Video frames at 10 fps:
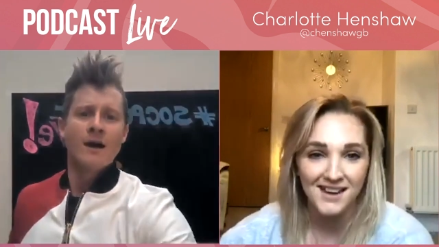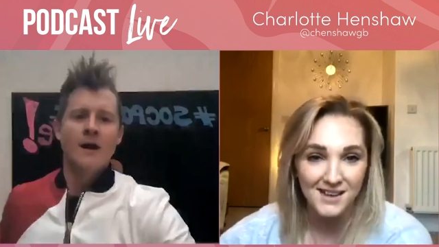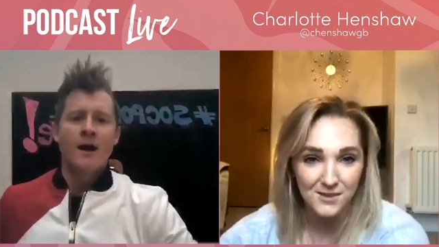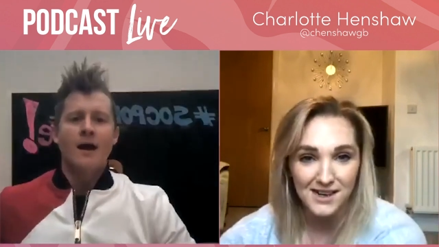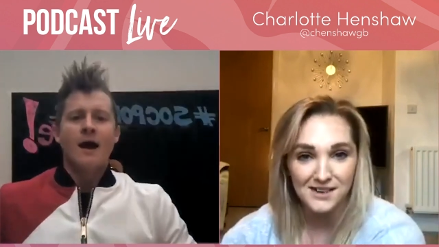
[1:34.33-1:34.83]

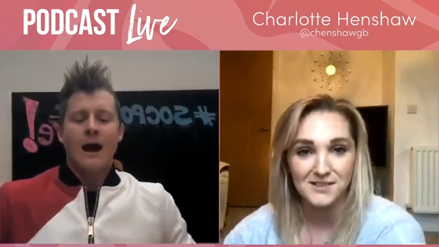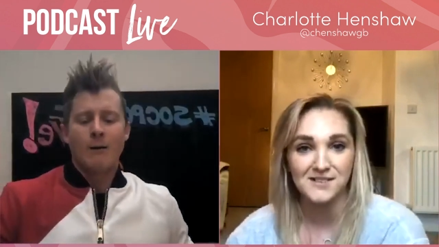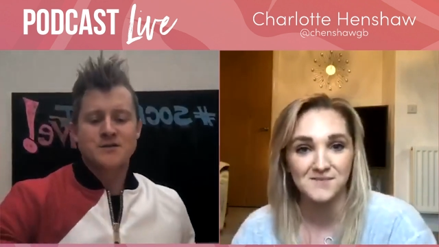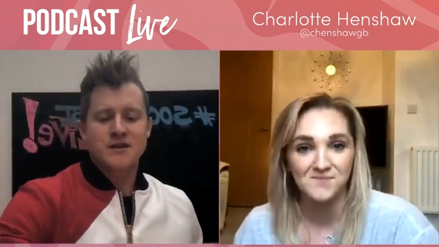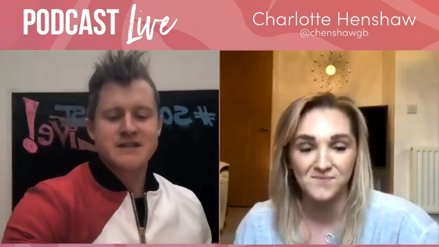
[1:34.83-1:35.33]
Speaker 1: Wow. I was
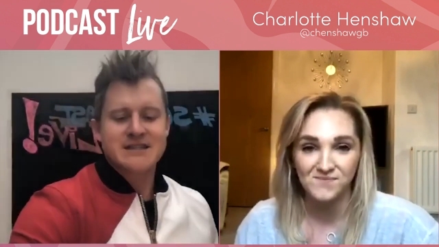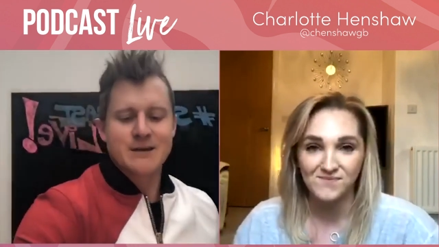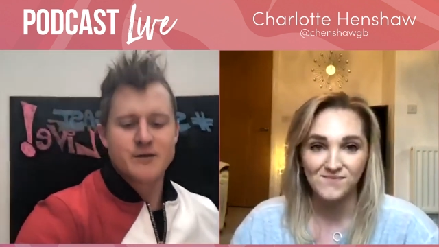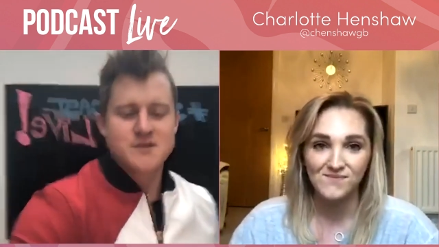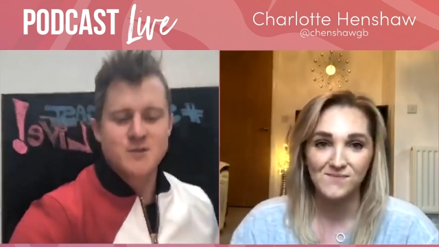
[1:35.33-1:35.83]
Speaker 2: going to tell
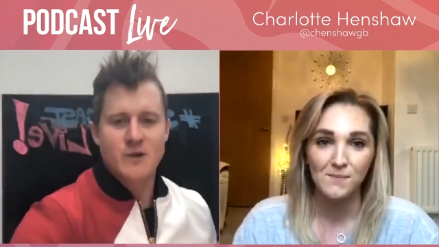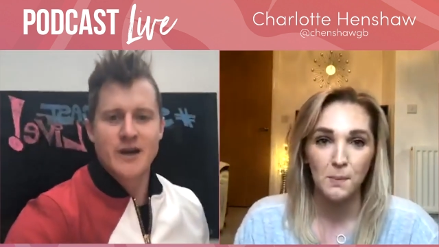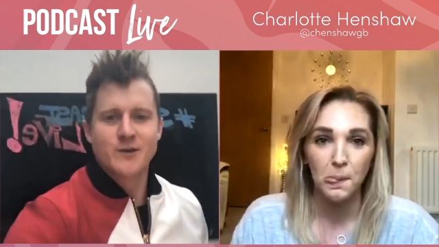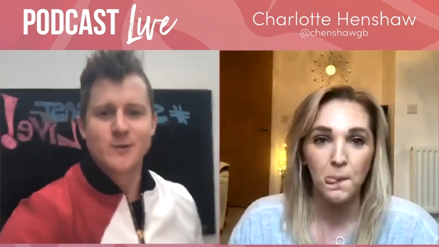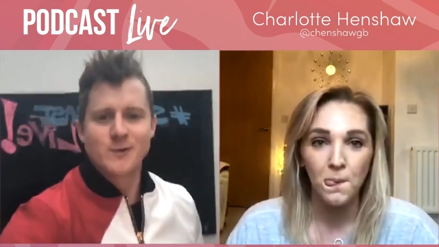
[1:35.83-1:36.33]
you to wear
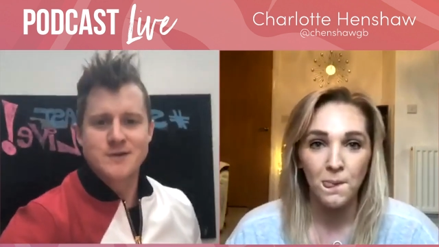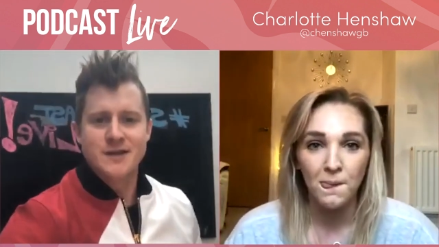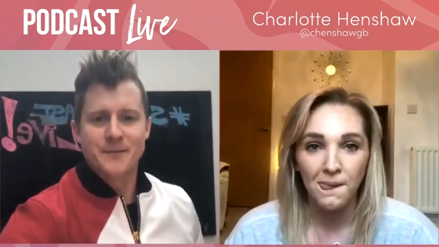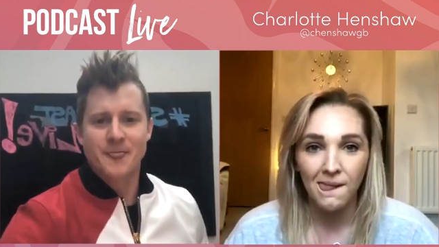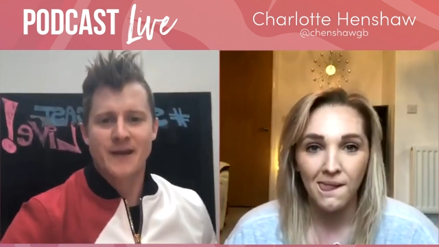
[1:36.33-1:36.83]
yours,
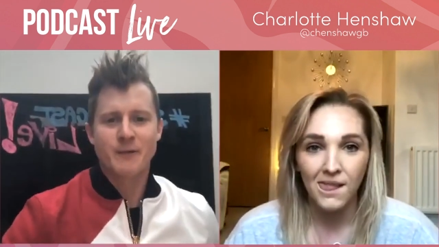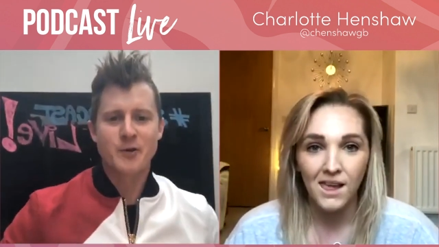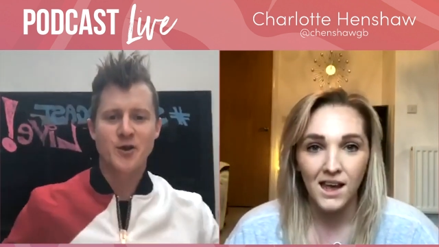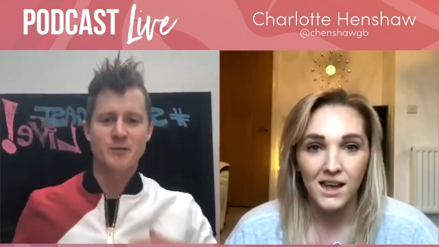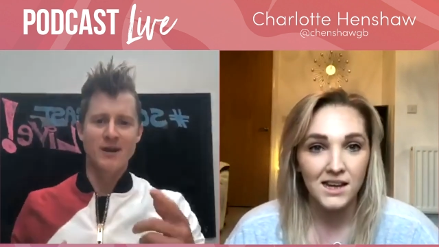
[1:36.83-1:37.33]
and then we could
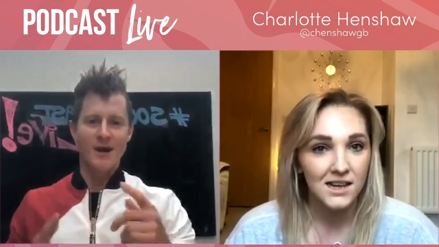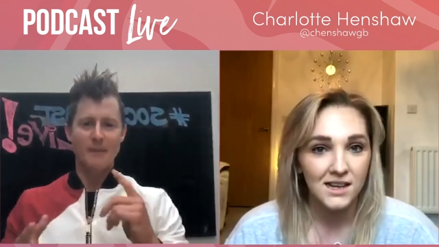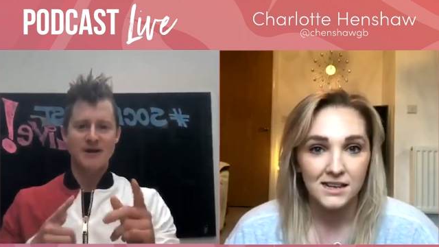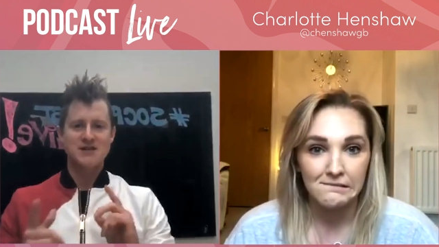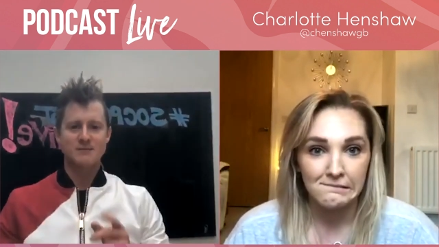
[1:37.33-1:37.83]
have been like
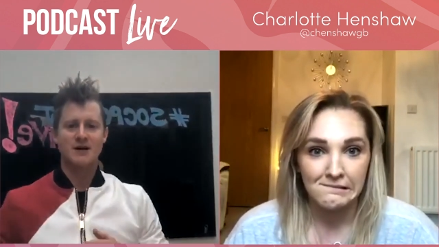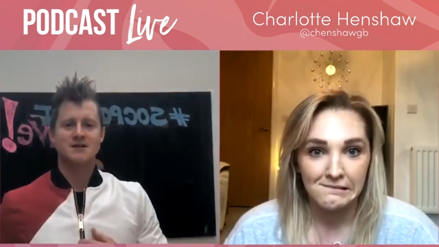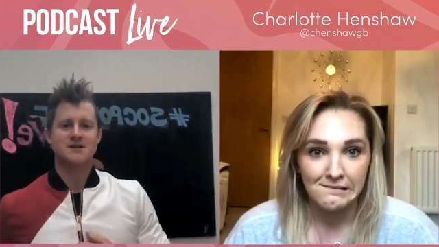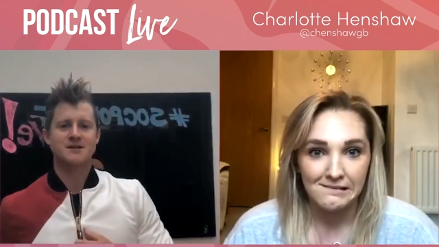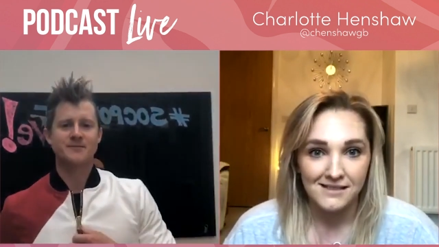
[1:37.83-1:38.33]
matchy
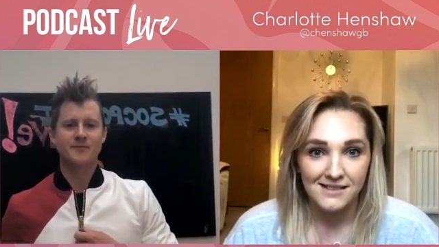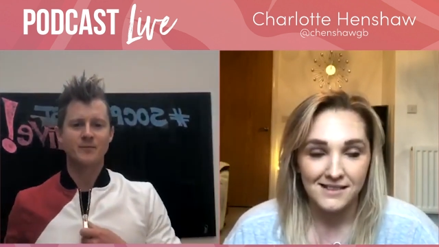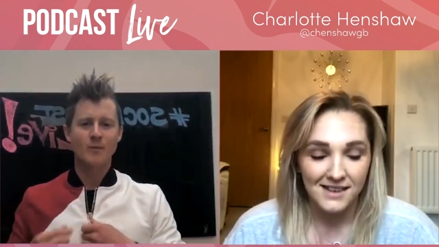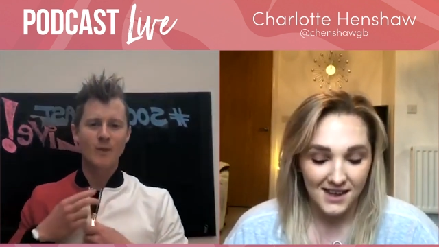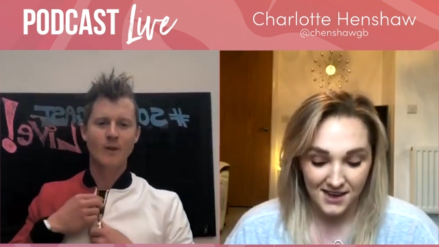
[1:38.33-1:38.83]
matchy.
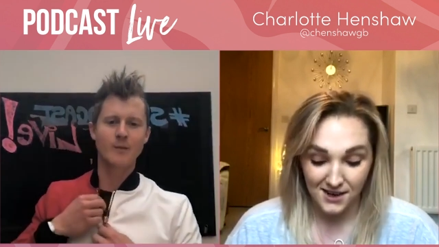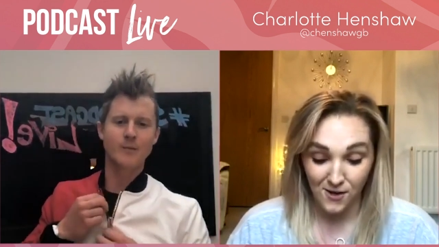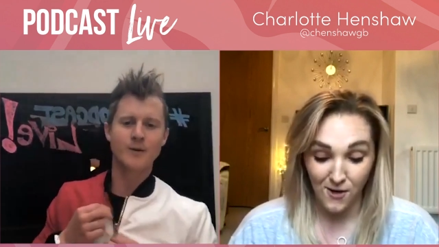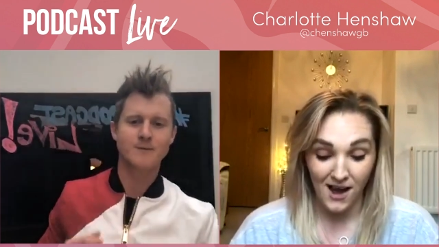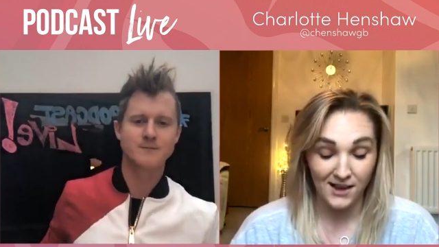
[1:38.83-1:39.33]
Speaker 1: You know
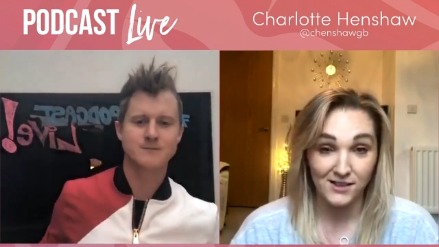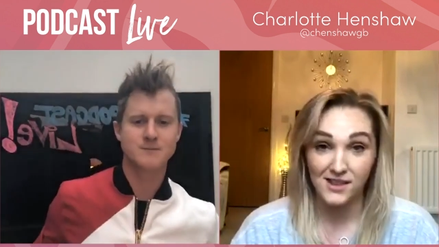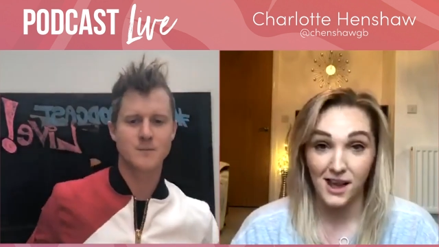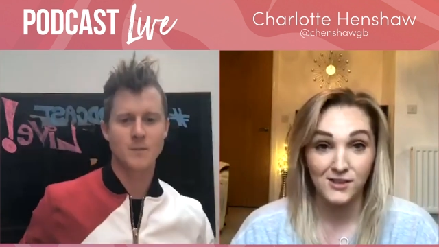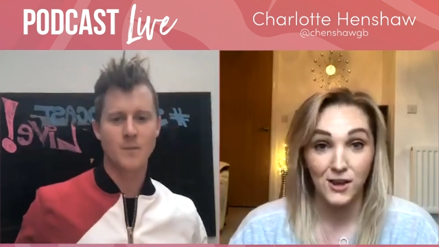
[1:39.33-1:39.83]
what? I, I
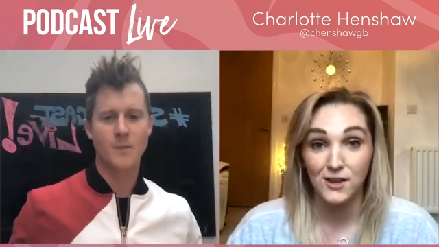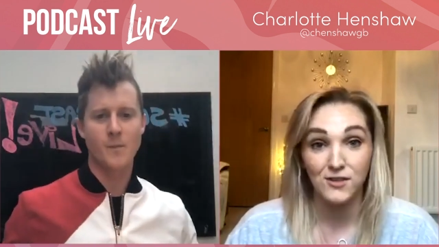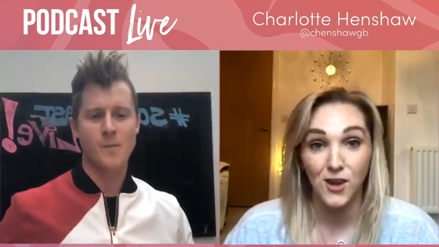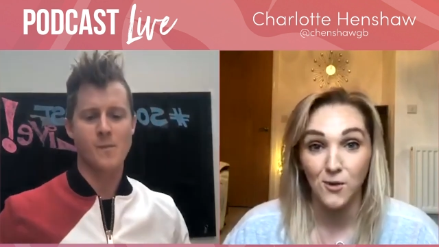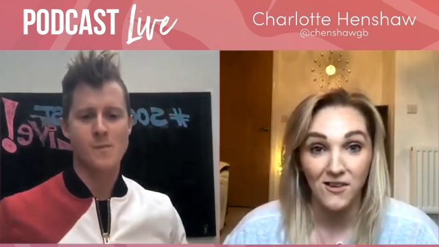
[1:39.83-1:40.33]
don't even
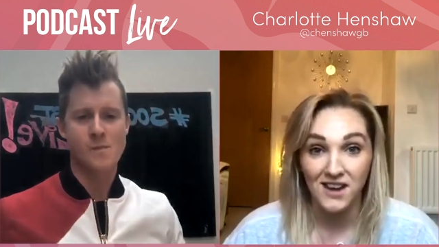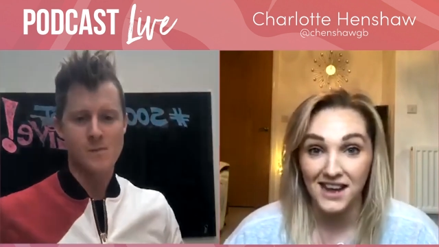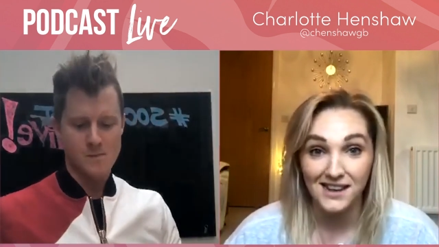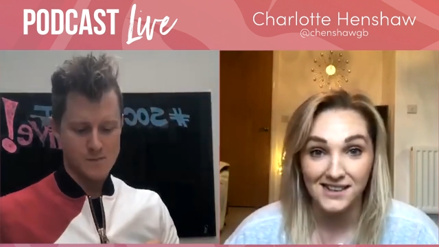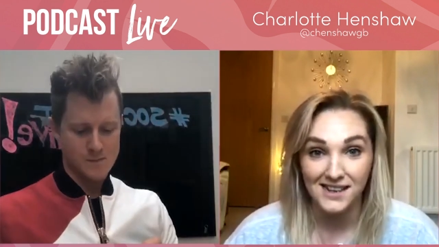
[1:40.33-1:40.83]
know where it
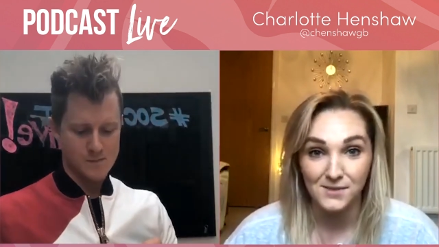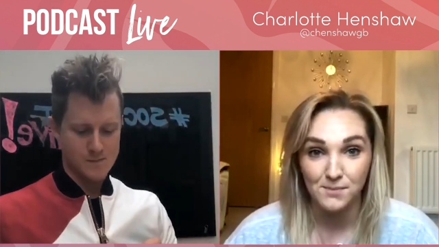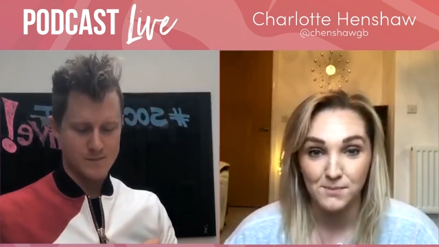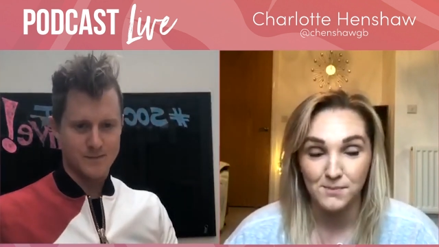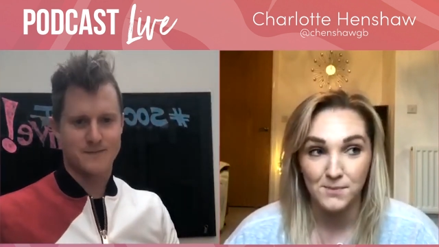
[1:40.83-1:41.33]
is. That's
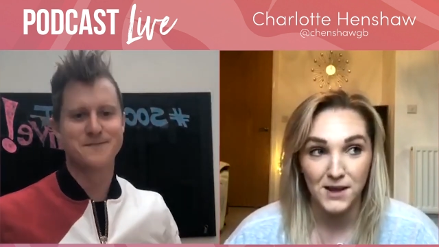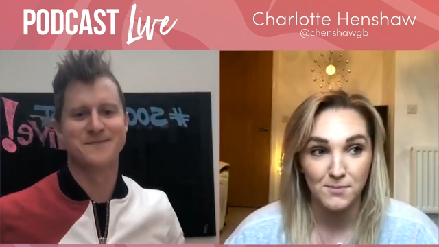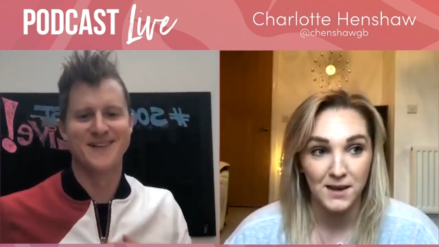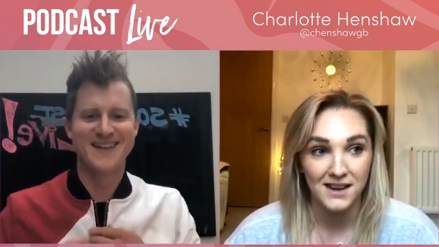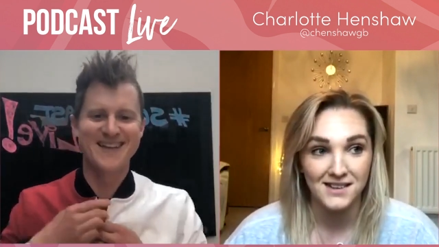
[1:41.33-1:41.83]
that's
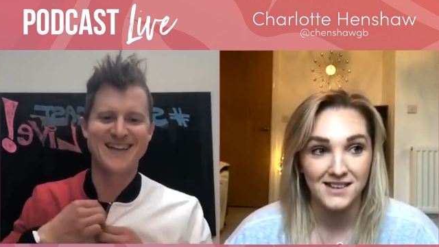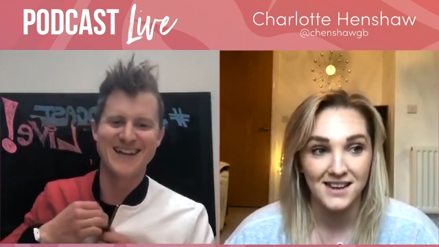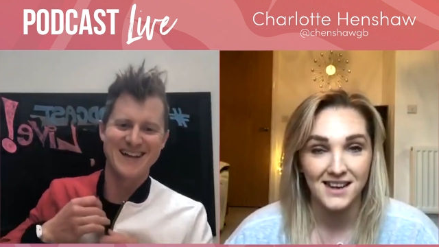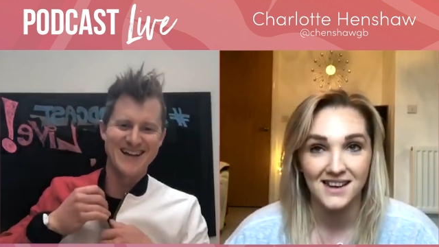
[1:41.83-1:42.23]
bad, isn't it?